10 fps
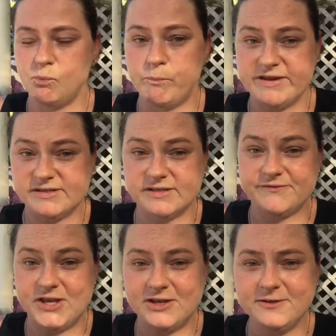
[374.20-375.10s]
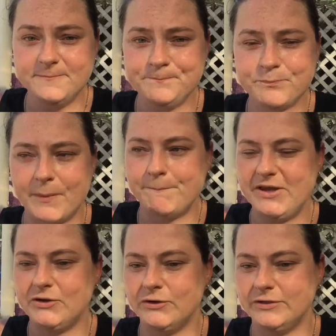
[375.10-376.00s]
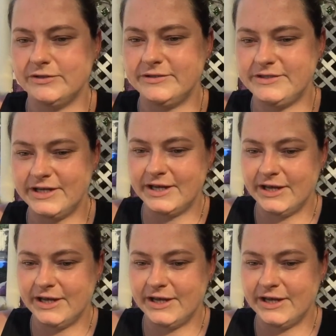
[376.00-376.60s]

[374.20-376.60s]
business for you, because